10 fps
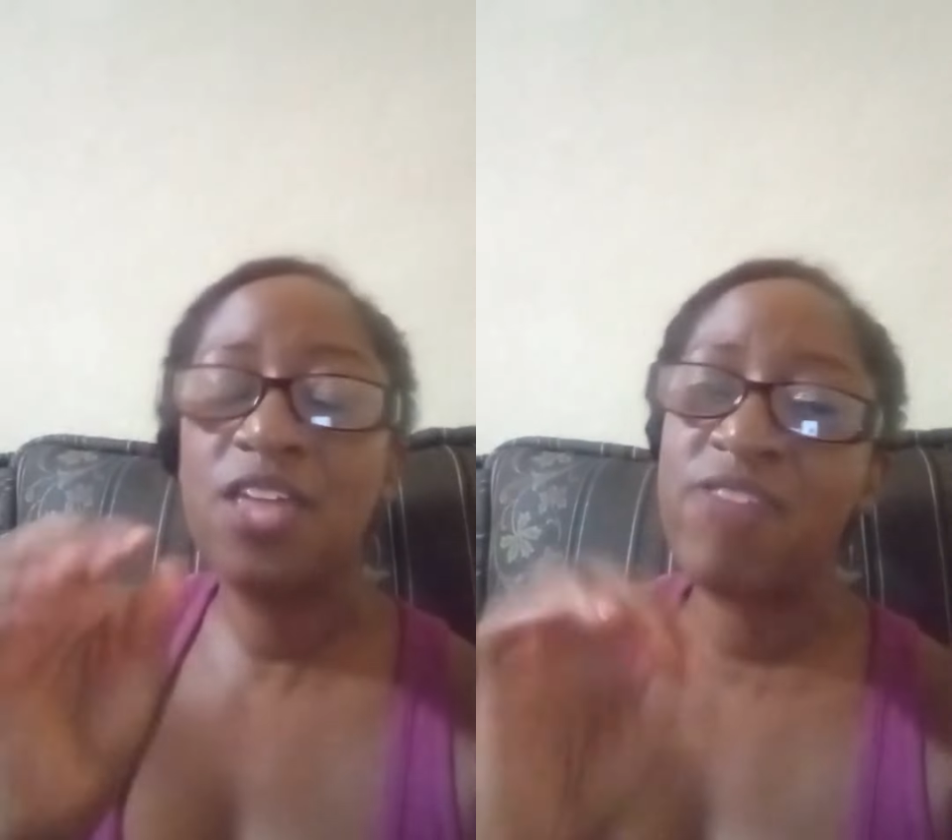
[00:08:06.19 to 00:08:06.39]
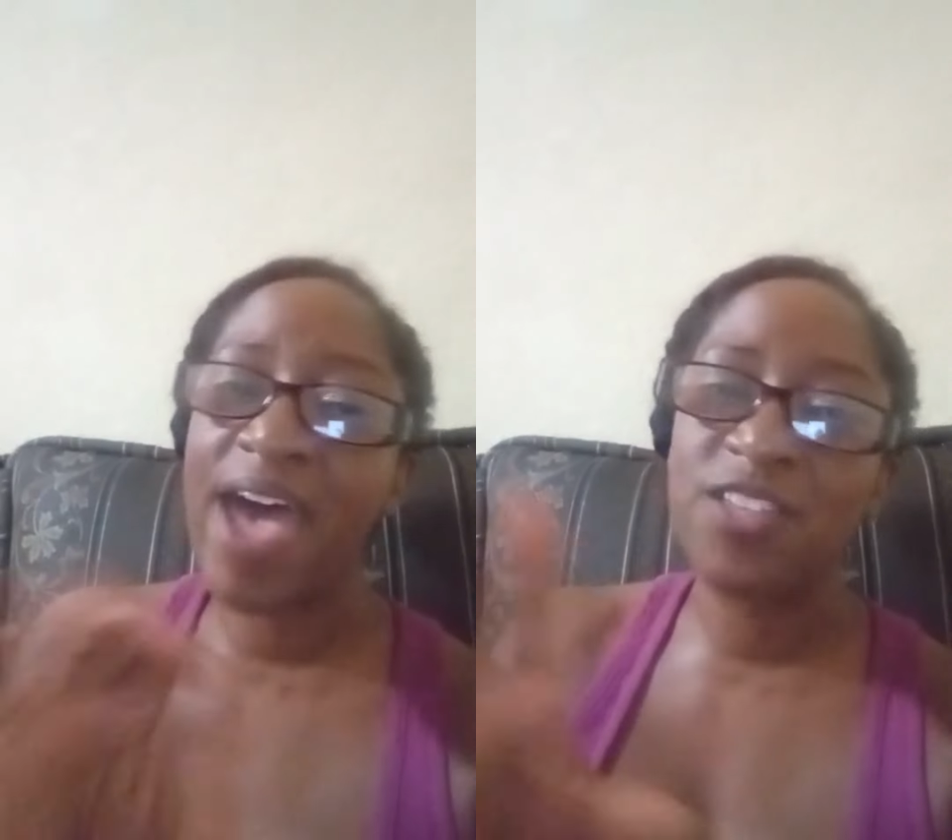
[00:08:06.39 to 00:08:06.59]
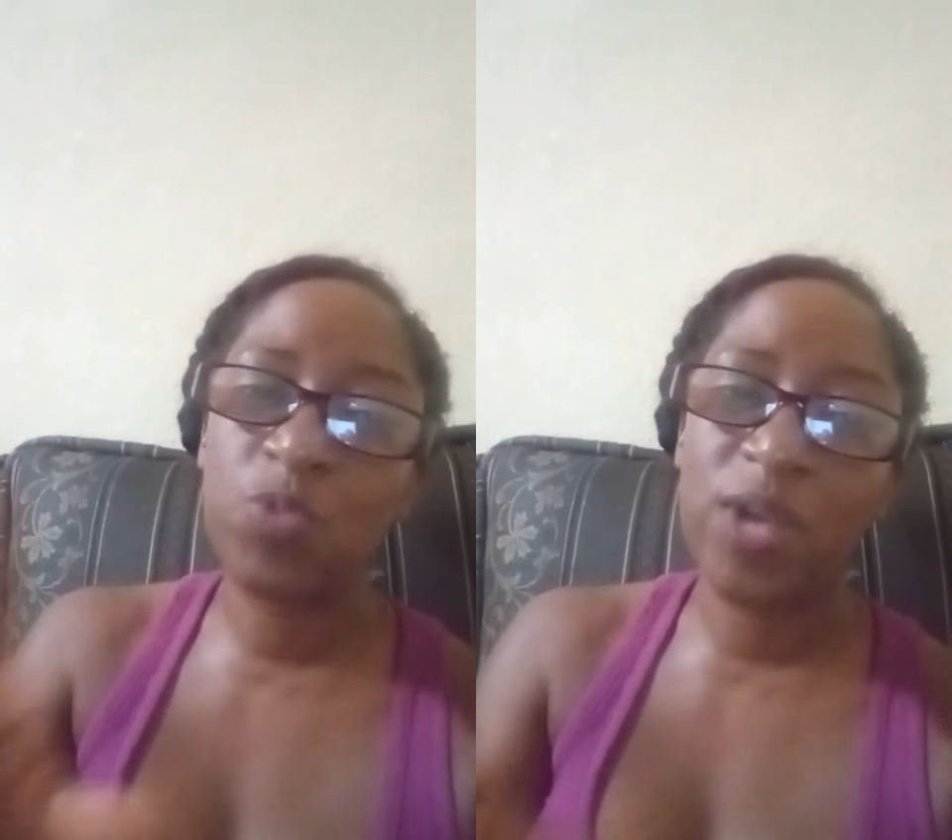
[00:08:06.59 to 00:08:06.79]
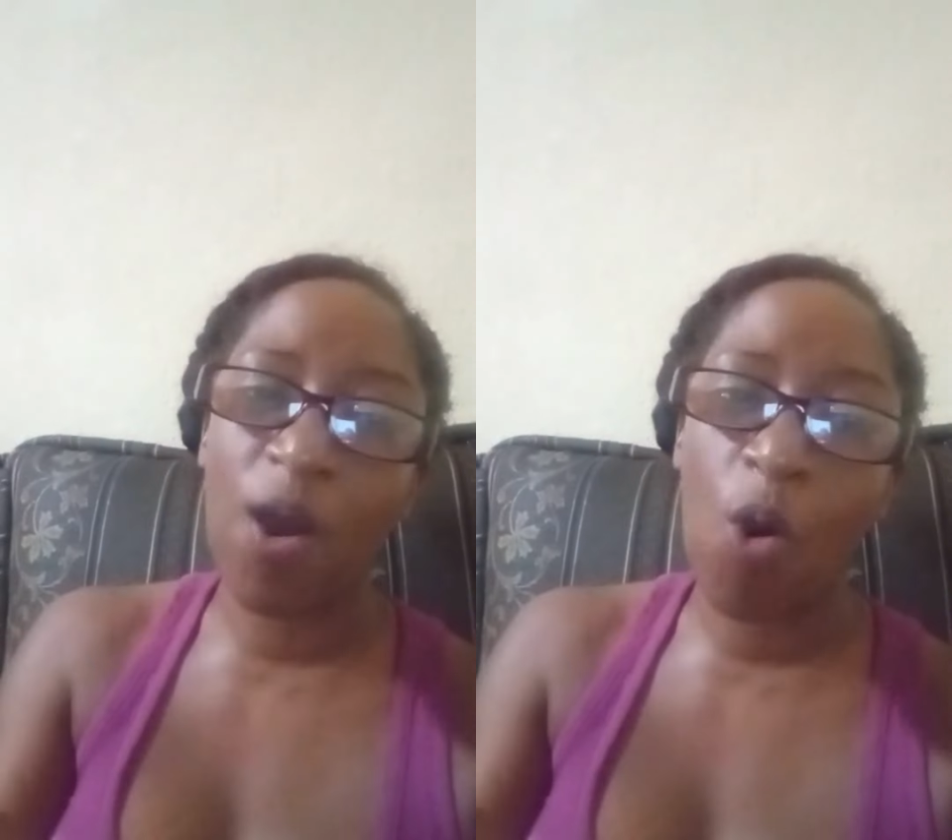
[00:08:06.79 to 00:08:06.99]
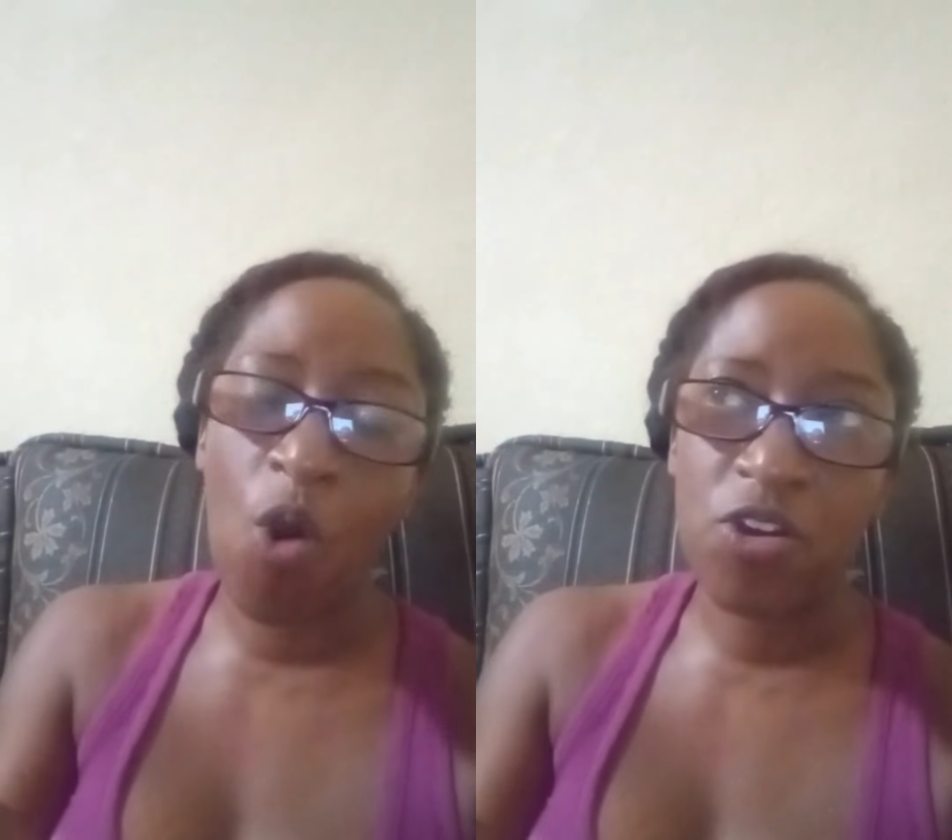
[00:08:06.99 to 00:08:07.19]
That's what
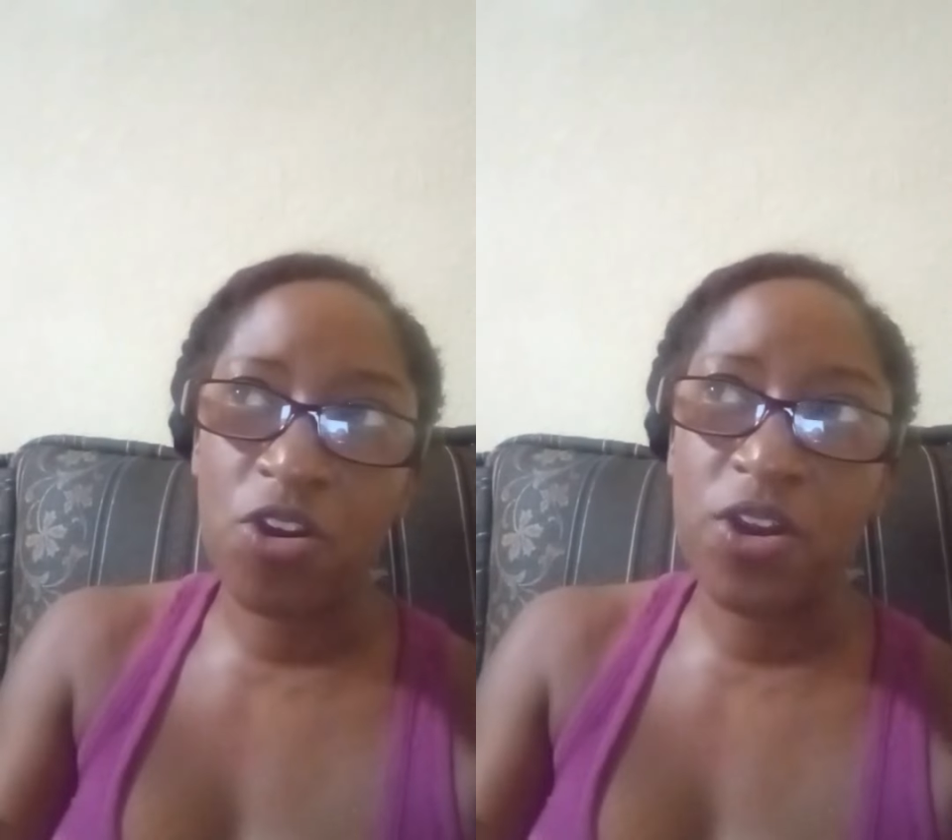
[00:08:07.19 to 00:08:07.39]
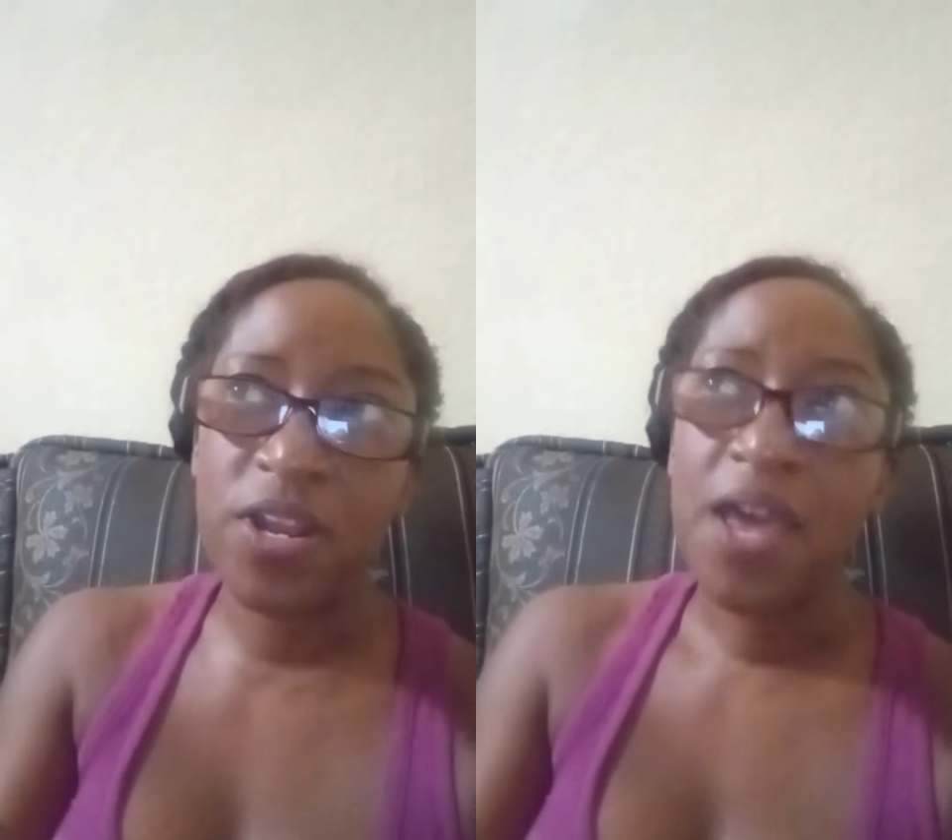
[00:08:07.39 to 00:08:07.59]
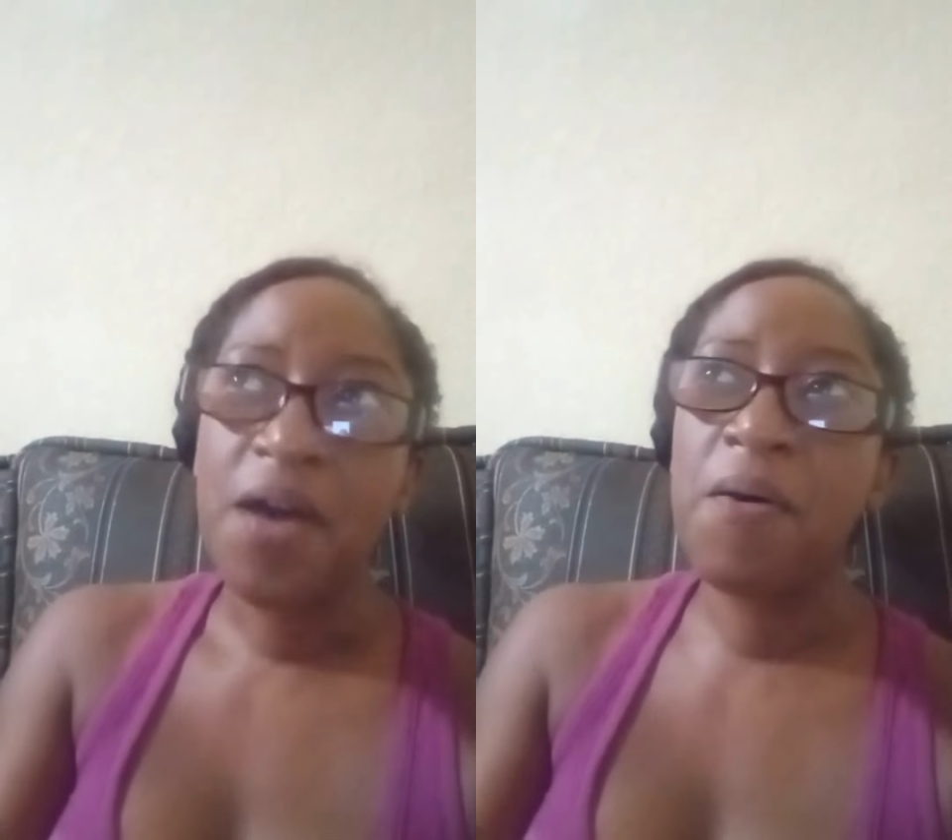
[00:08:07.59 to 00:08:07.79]
I ordered.